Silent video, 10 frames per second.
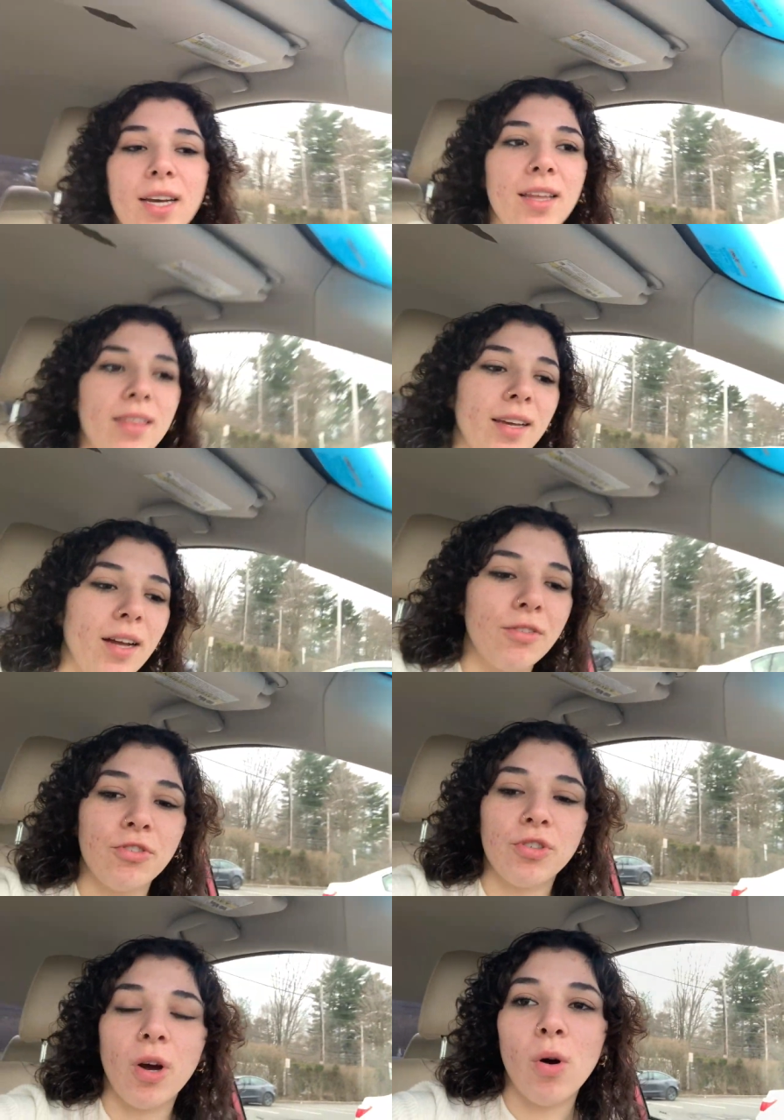anything. I'll
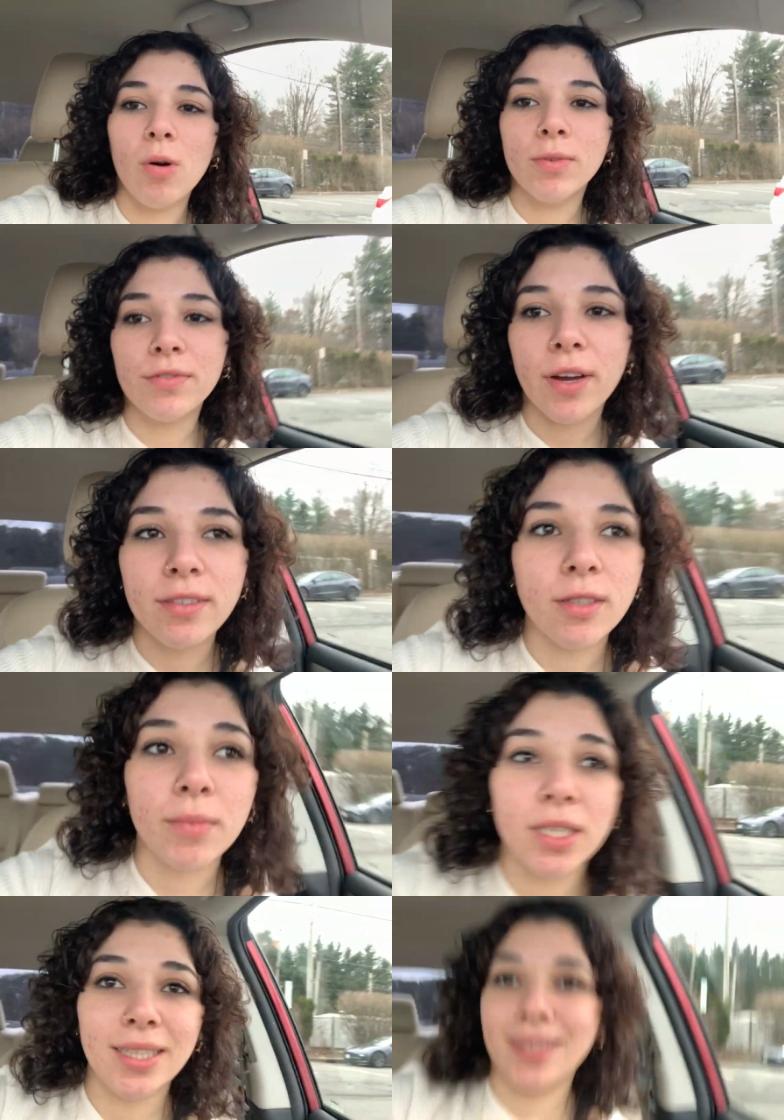just go home and find
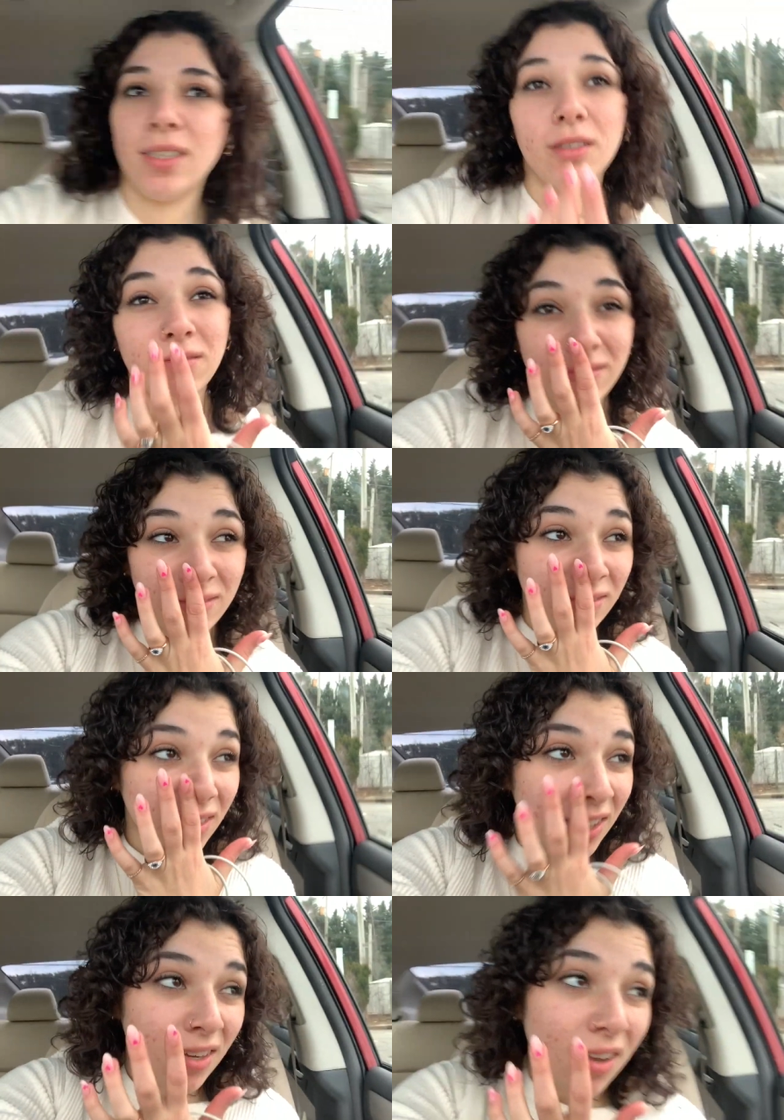something to eat.
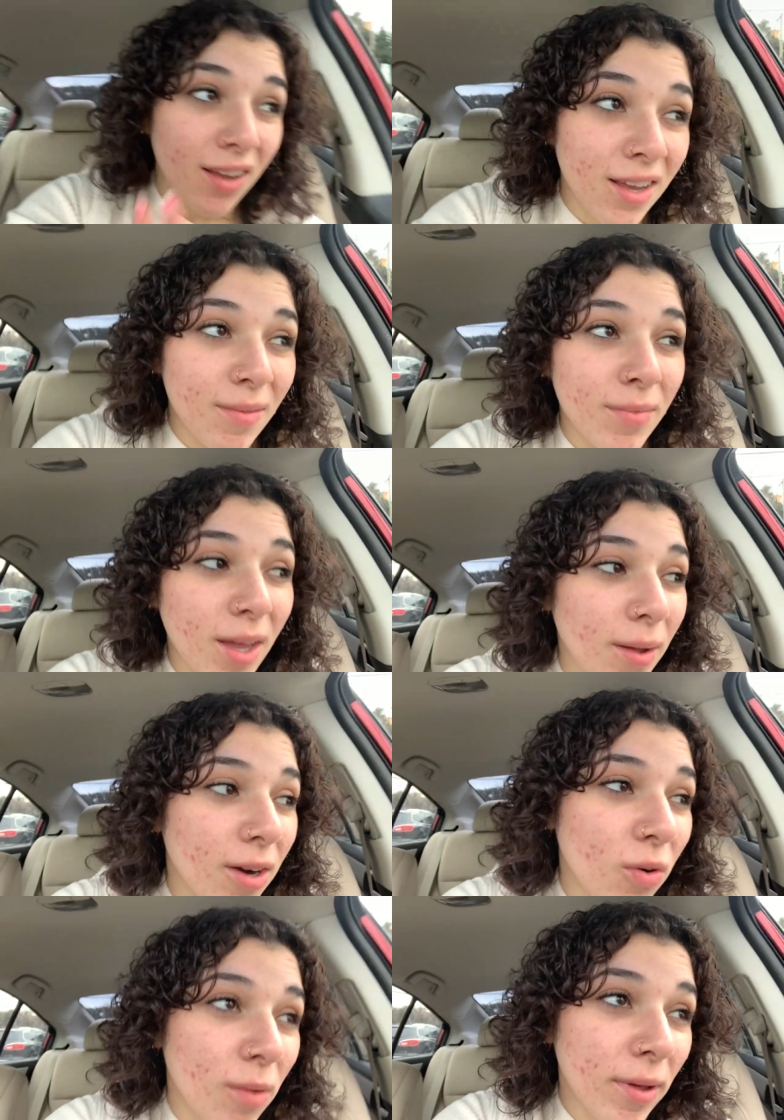I
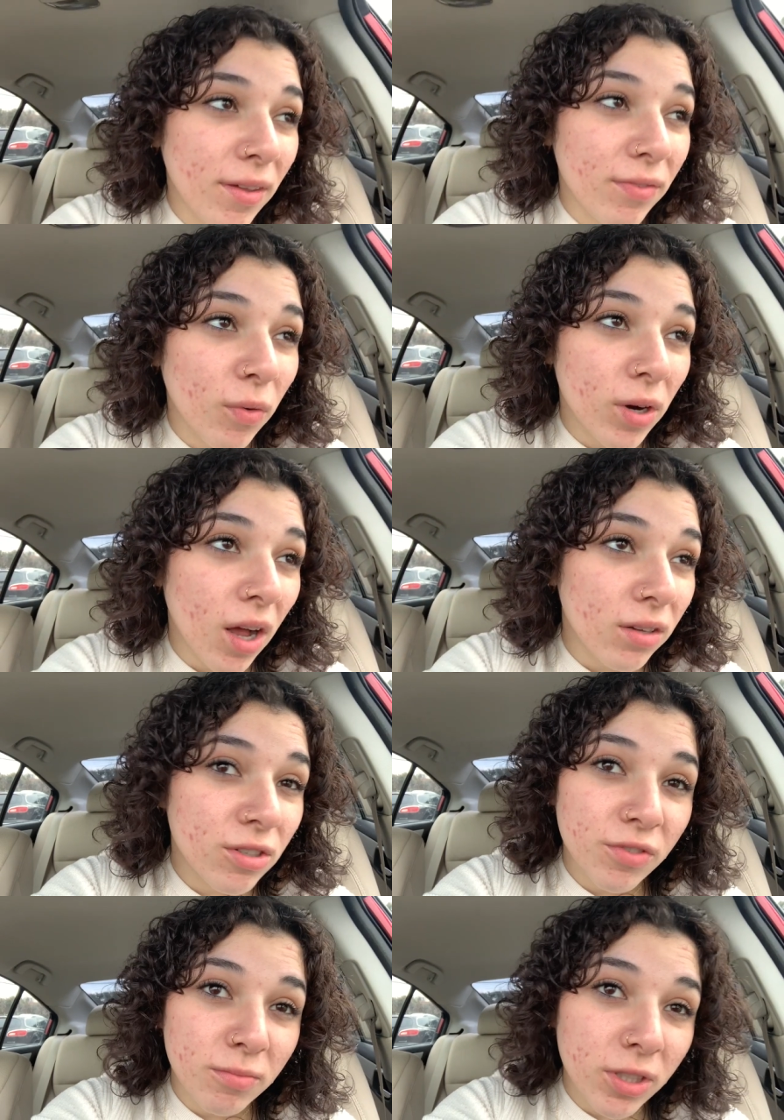don't want to pay $4
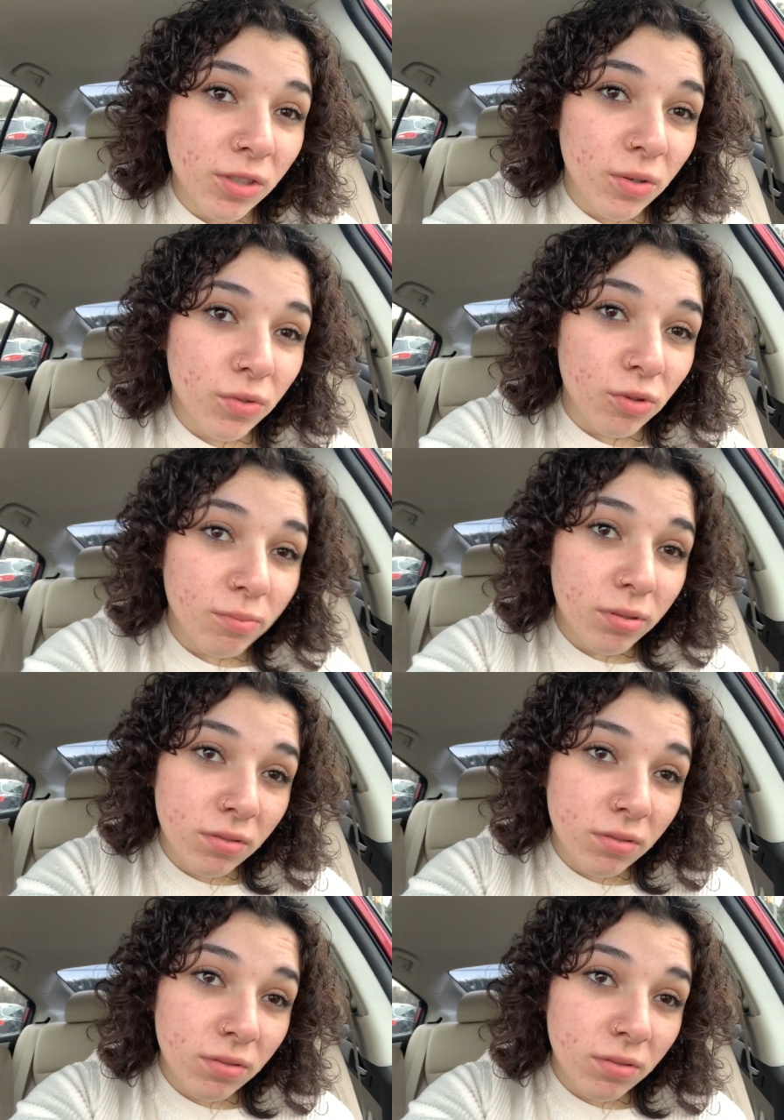for miso soup